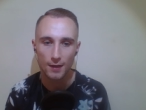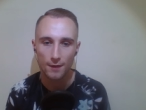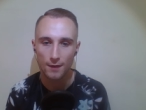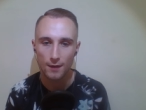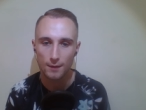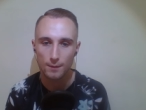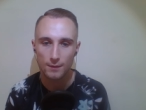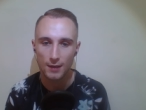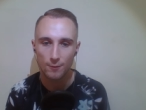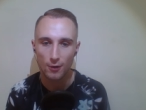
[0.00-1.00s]
other
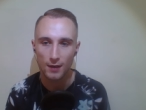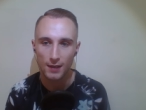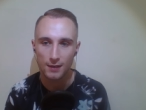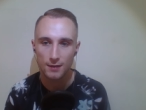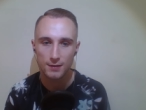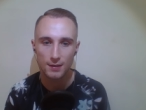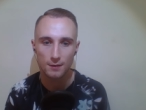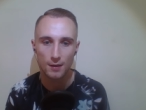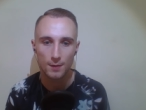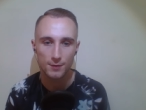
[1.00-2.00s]
Team Rocket leaders in
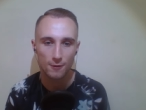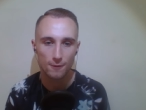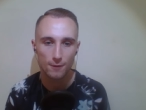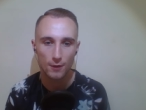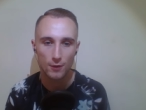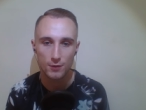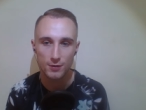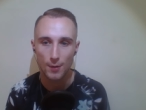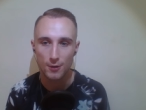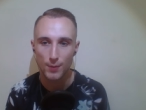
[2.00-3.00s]
terms of who's
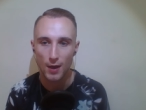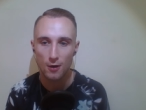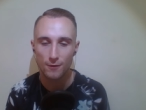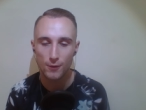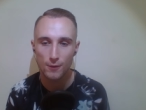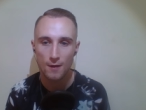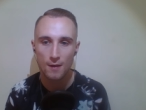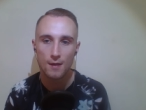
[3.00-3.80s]
the most powerful,